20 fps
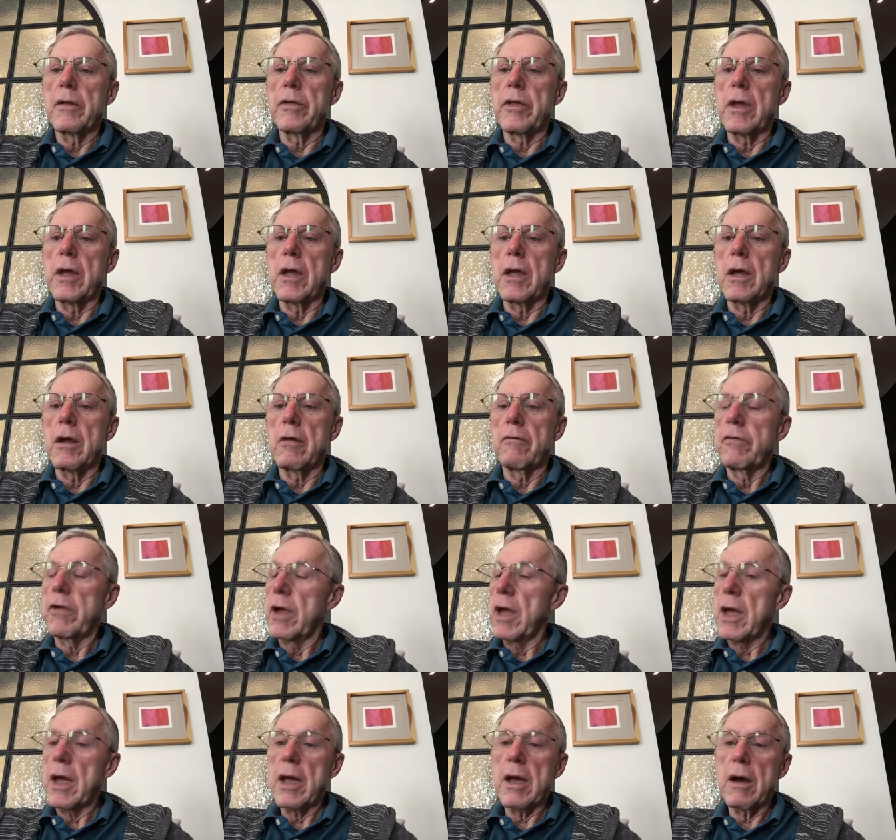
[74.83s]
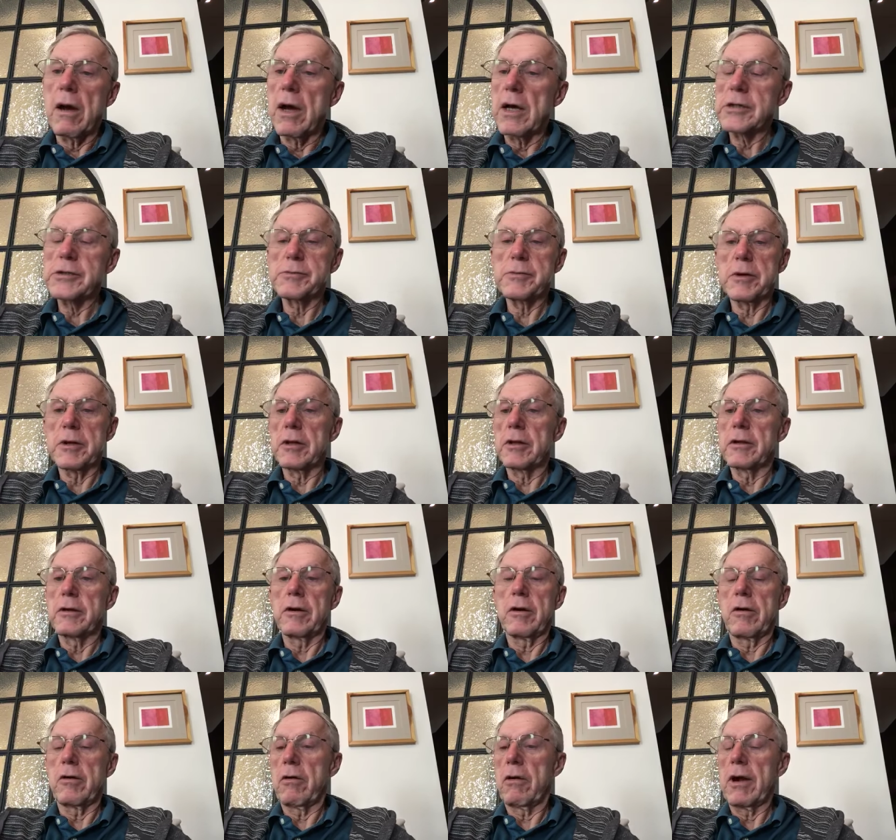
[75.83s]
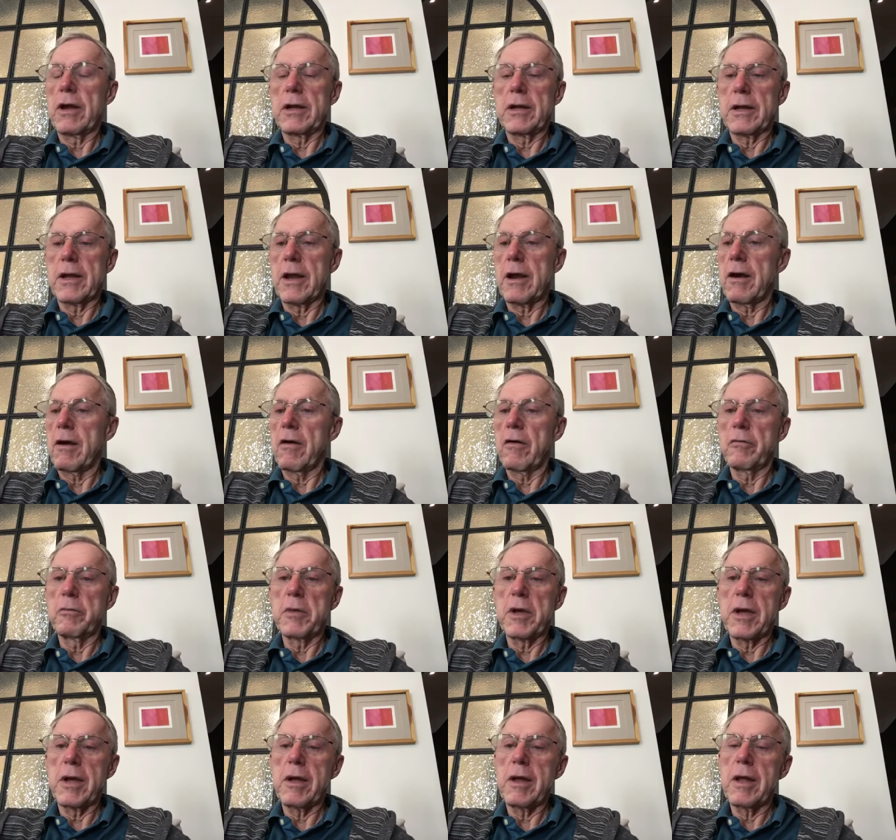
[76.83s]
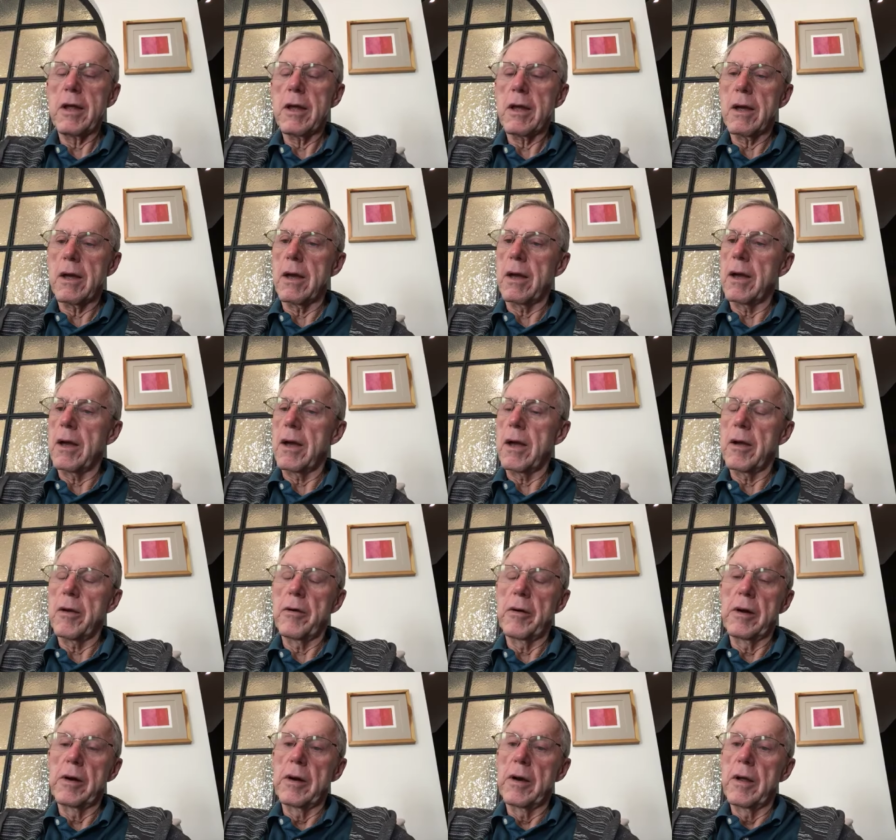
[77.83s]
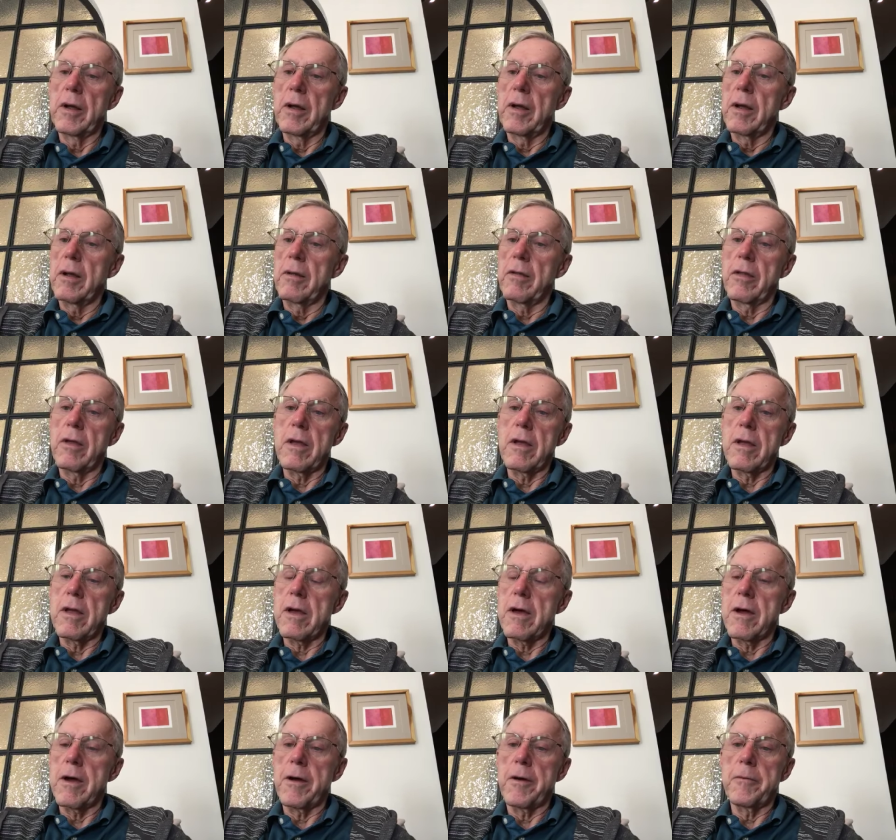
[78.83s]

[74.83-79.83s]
the uh, VA hospital took great care of me. Uh, the